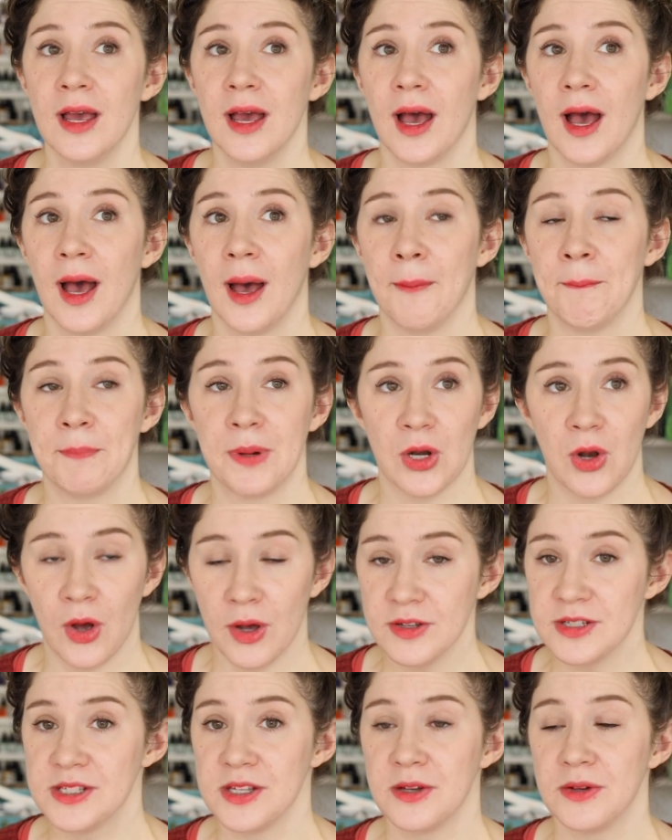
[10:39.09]
um, but
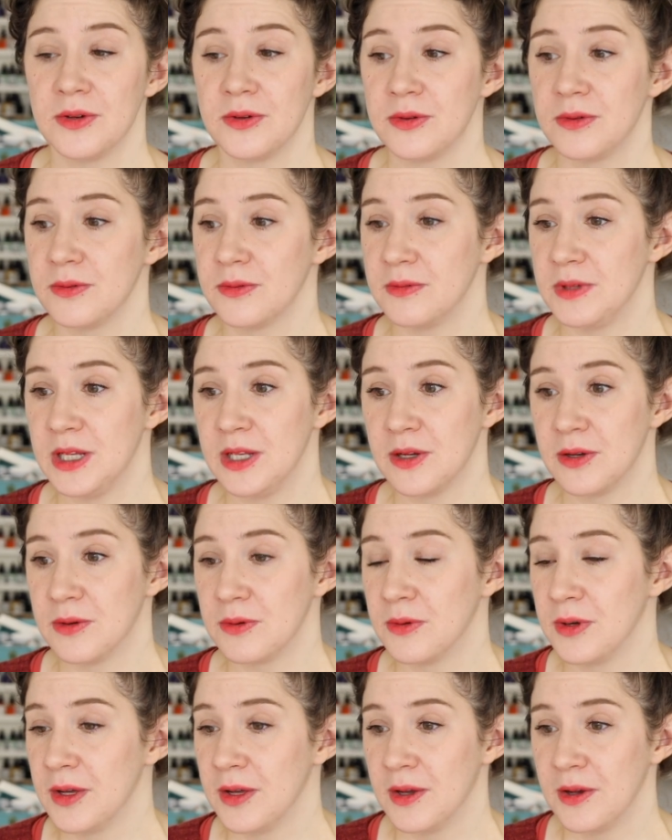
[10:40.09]
also, you
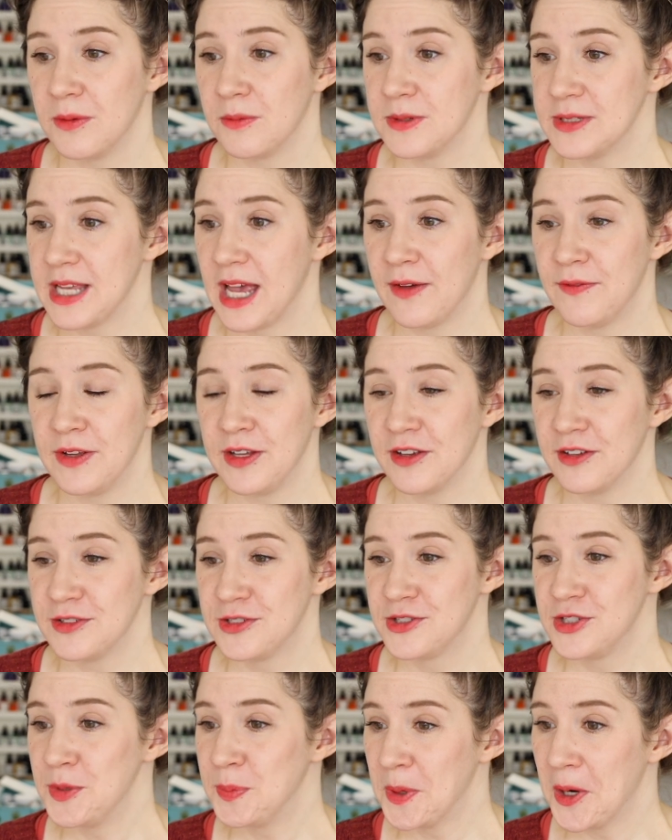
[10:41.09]
know, was having a
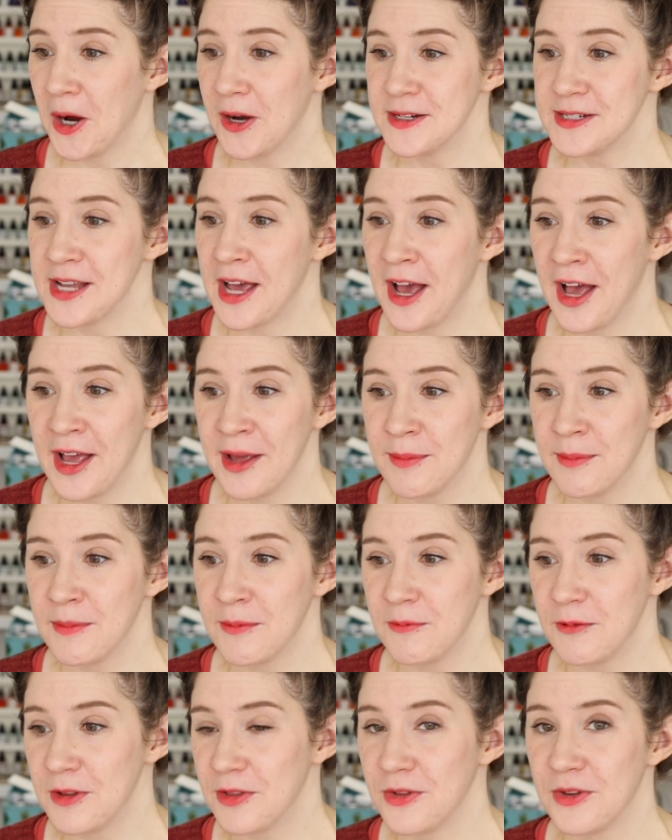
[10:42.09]
super hard
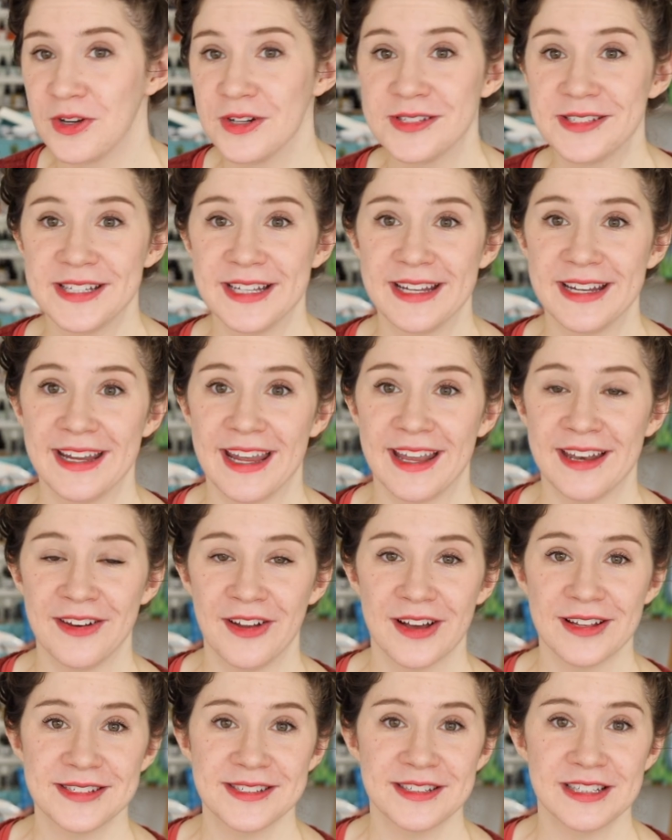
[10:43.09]
time with nursing and
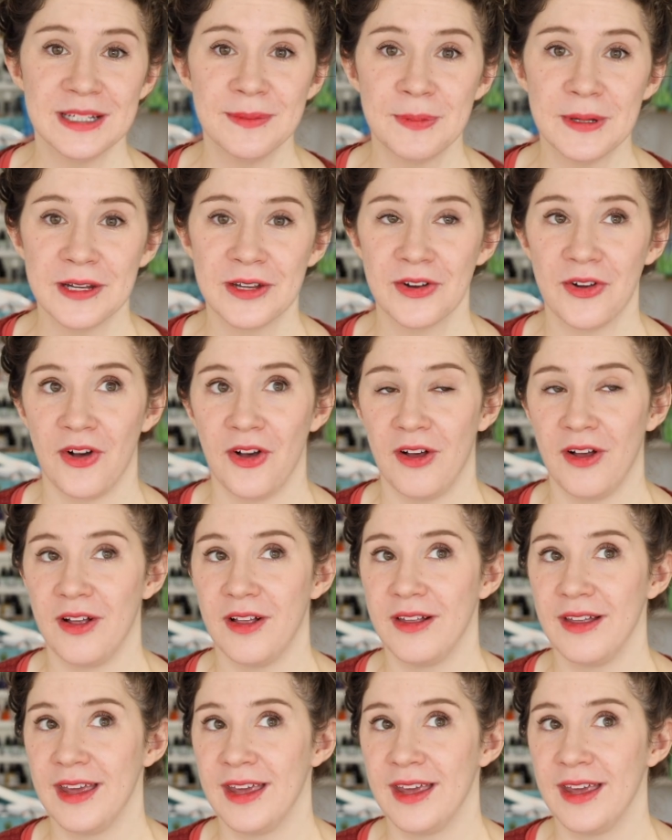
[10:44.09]
not sleeping at all.